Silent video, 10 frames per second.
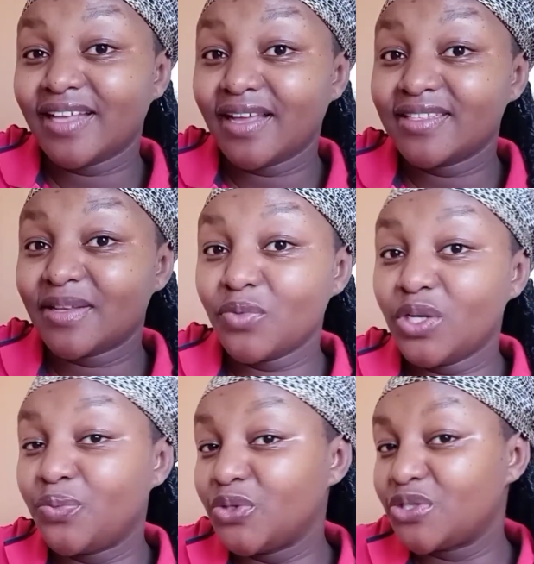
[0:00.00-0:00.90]
somebody
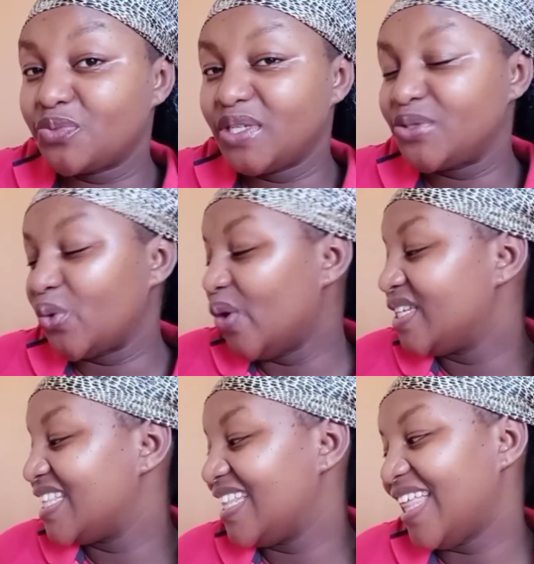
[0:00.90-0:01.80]
pushed me to watch
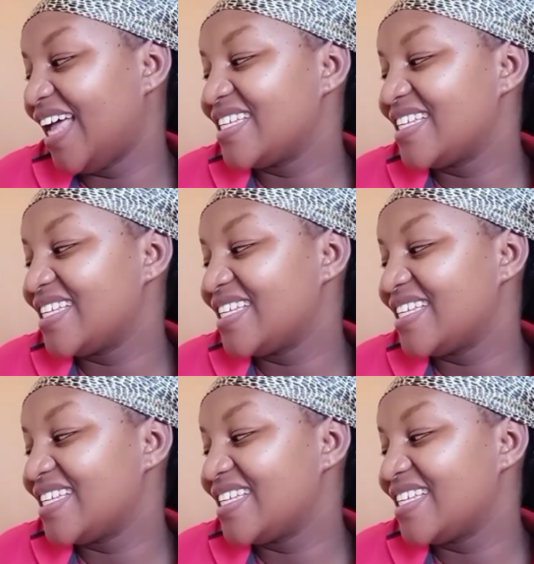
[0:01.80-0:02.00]
that.